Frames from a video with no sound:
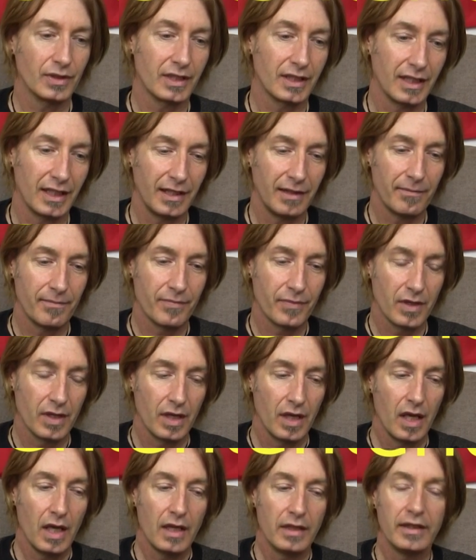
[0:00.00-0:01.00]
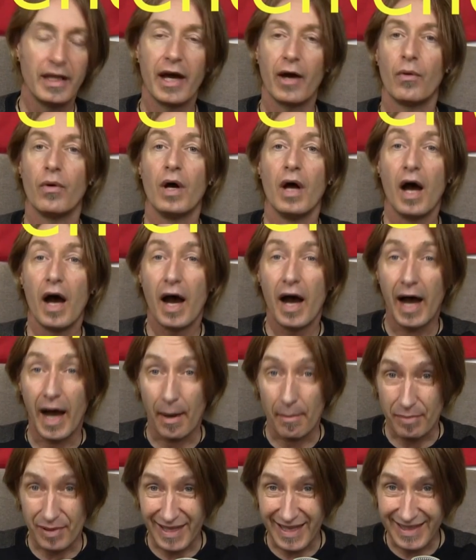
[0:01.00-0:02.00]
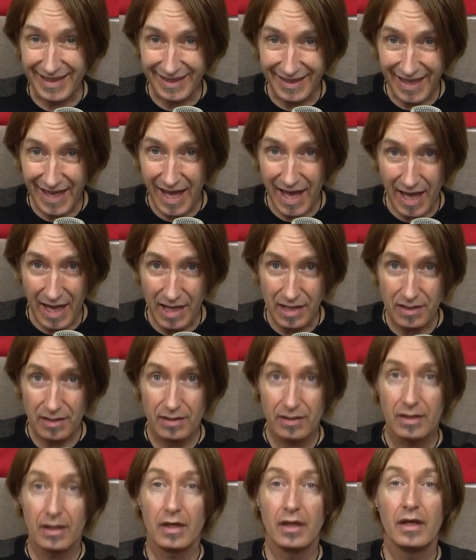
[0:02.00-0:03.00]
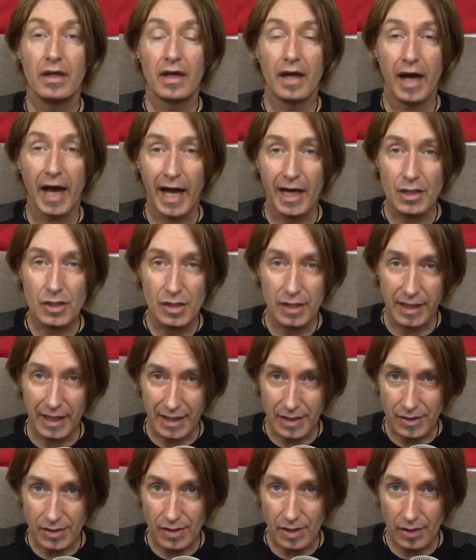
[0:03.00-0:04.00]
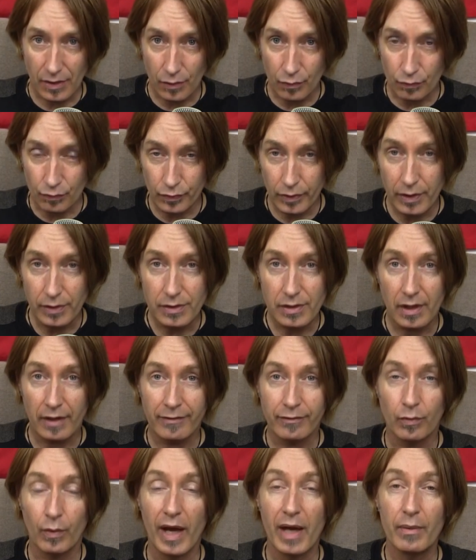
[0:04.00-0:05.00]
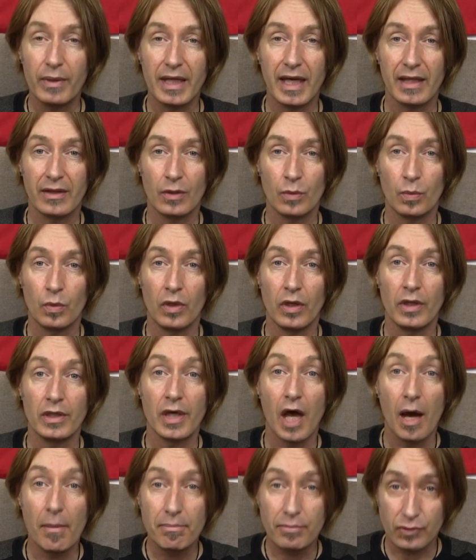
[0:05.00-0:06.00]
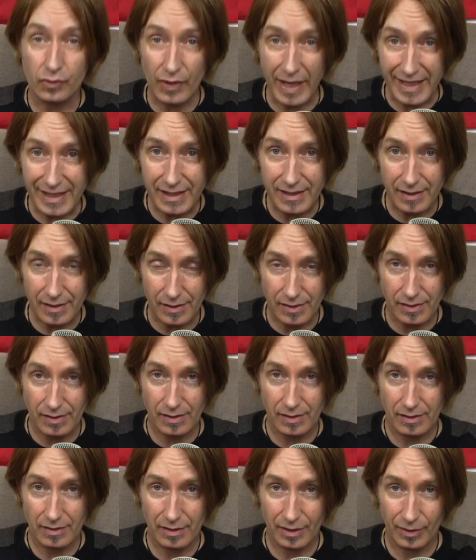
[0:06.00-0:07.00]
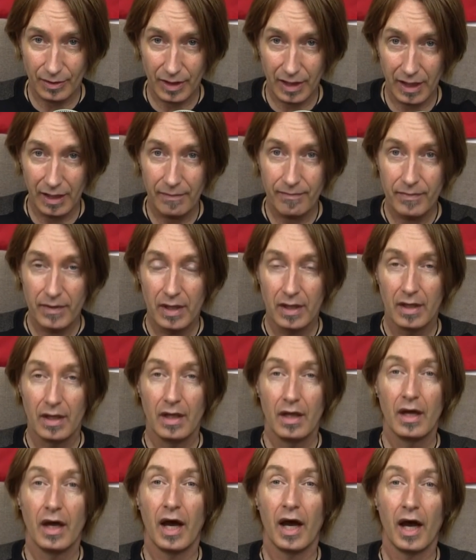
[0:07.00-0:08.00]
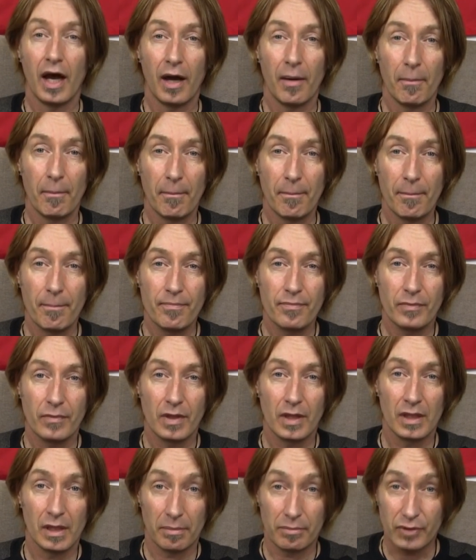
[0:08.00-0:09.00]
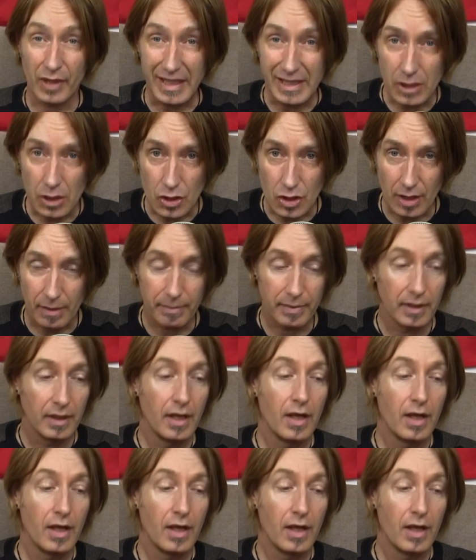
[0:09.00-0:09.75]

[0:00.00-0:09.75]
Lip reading: Okay. Now, aprender actually is the root of where we get the word apprentice. Okay, an apprenticeship,